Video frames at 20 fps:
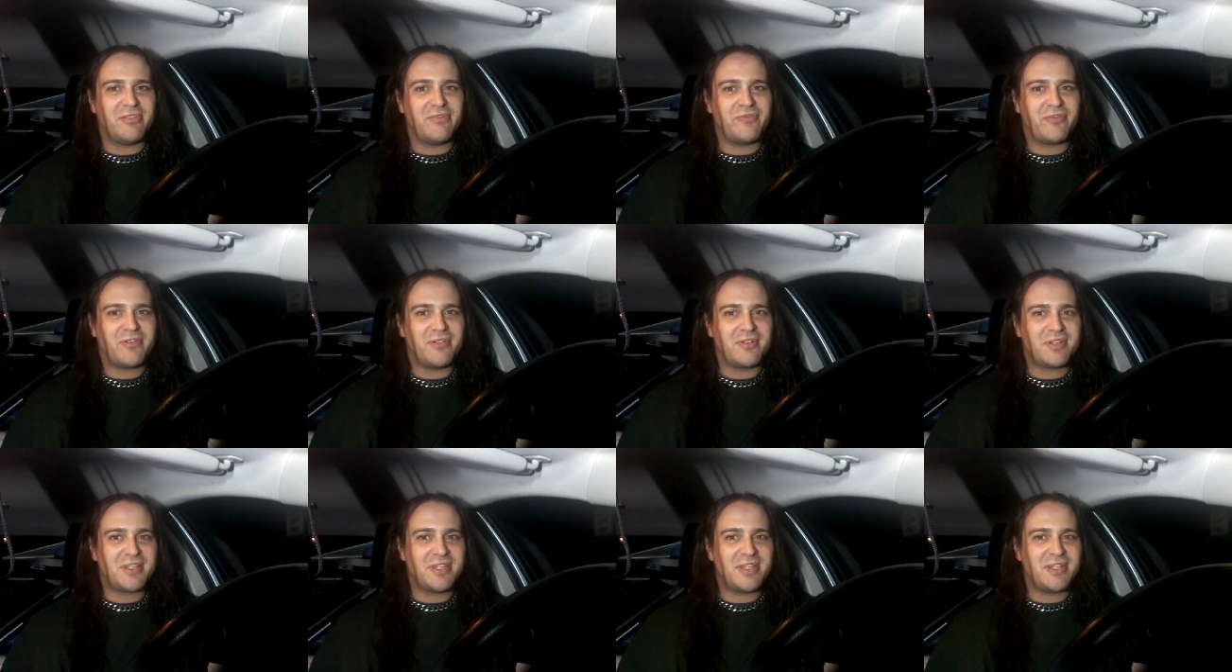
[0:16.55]
The
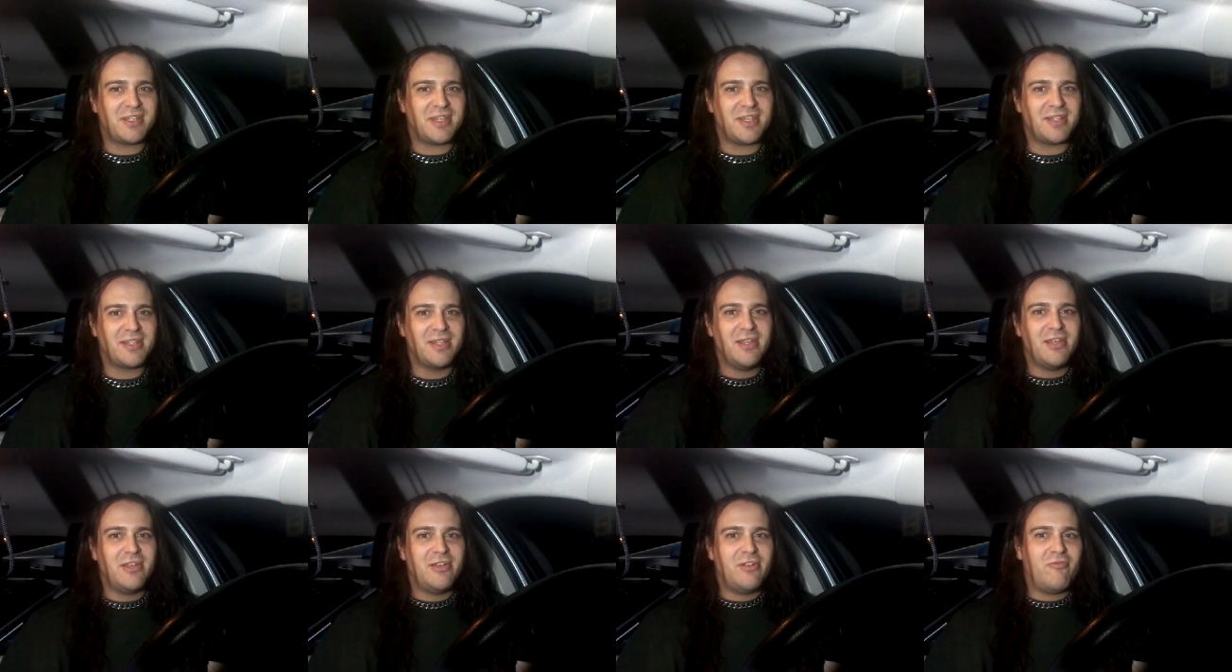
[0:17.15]
first is this
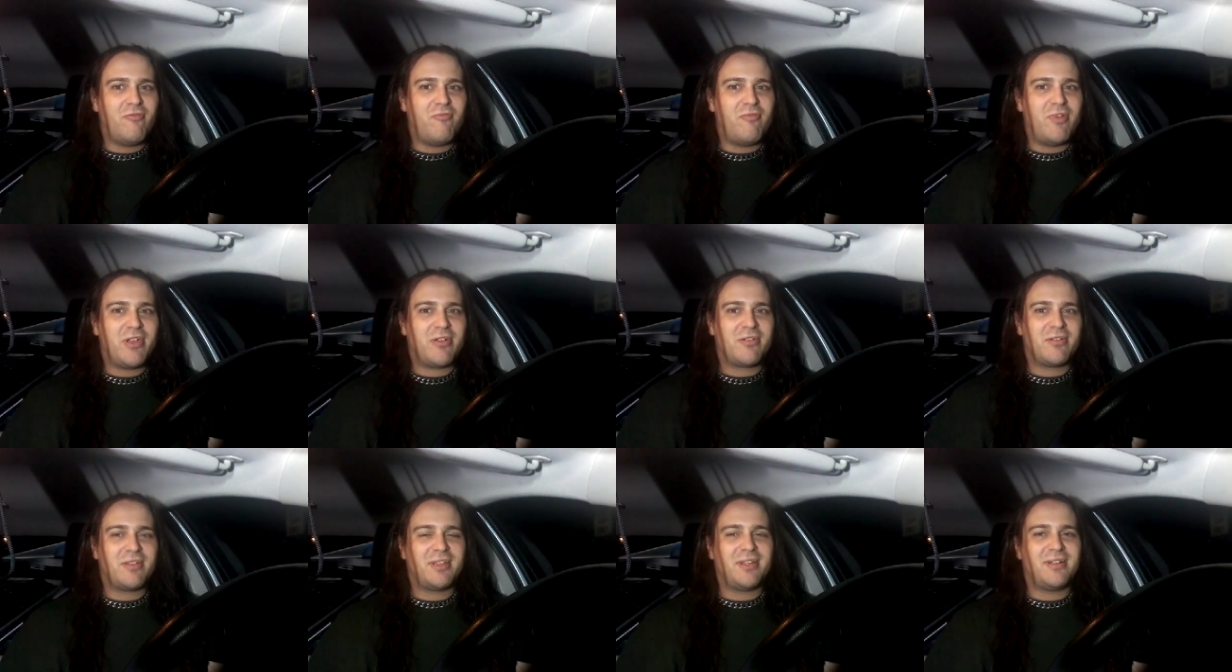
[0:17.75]

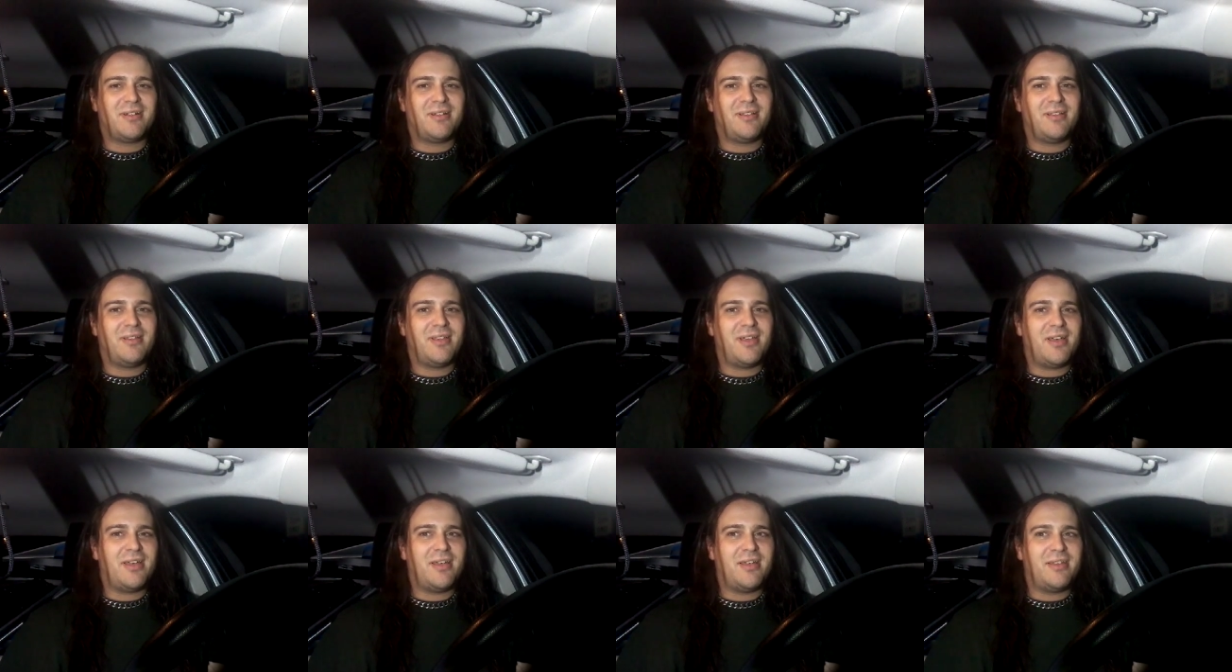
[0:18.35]
weird little
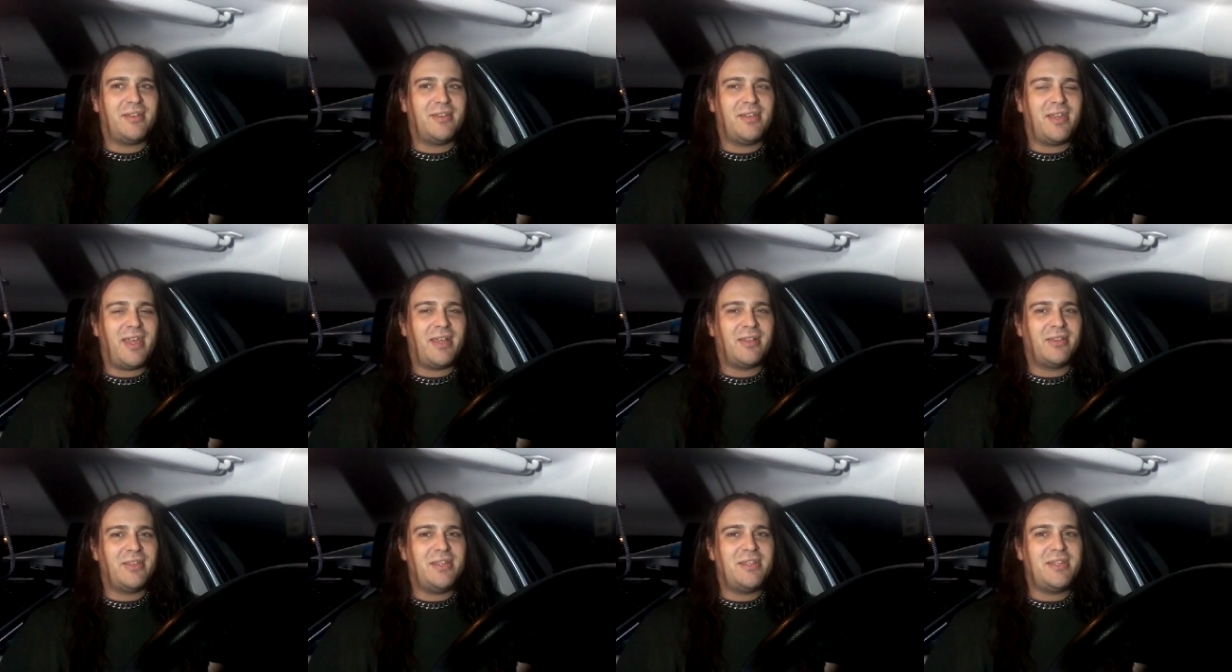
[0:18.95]

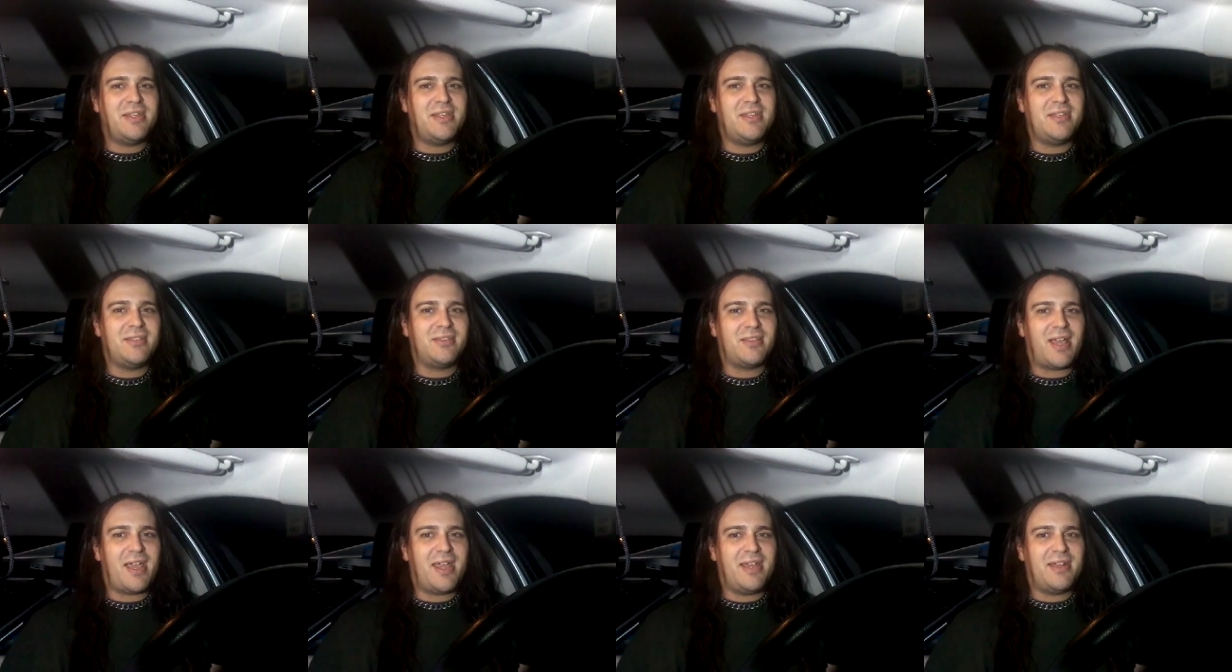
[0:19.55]

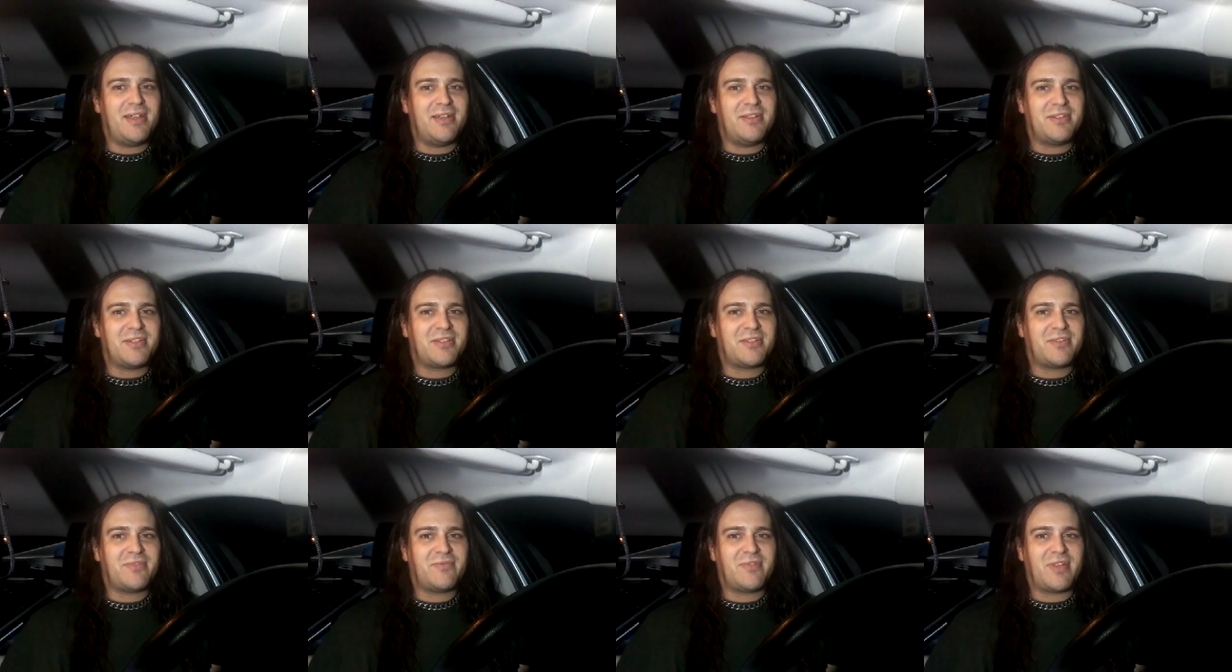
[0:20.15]
LED light I
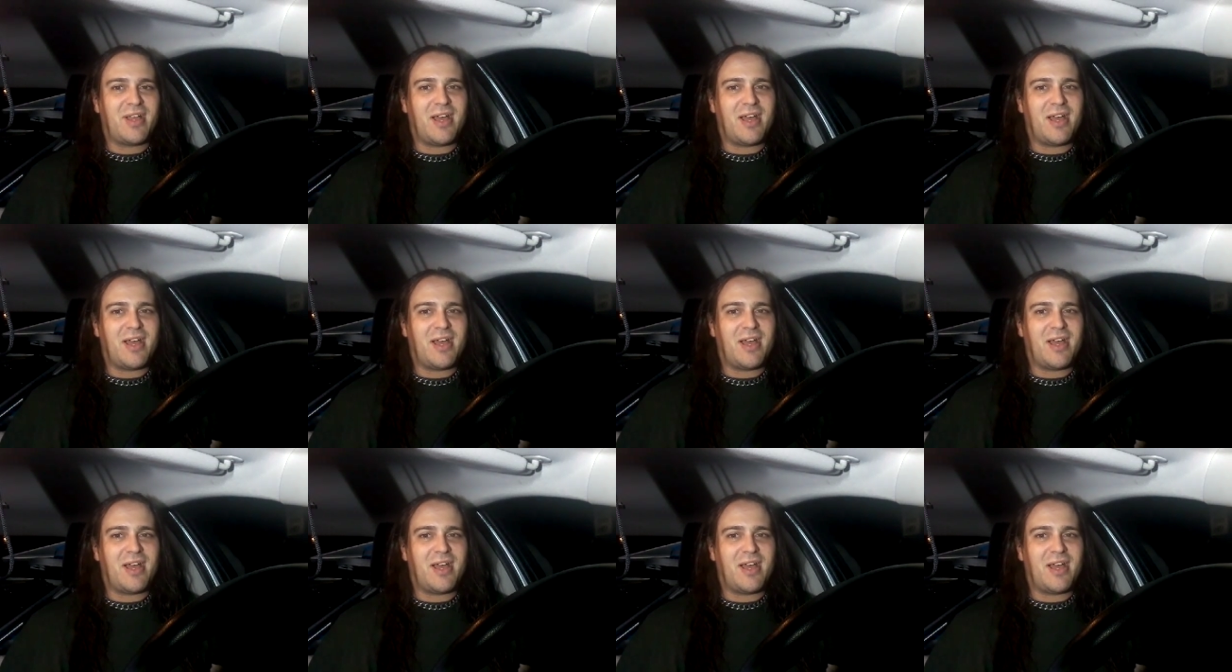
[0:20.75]
just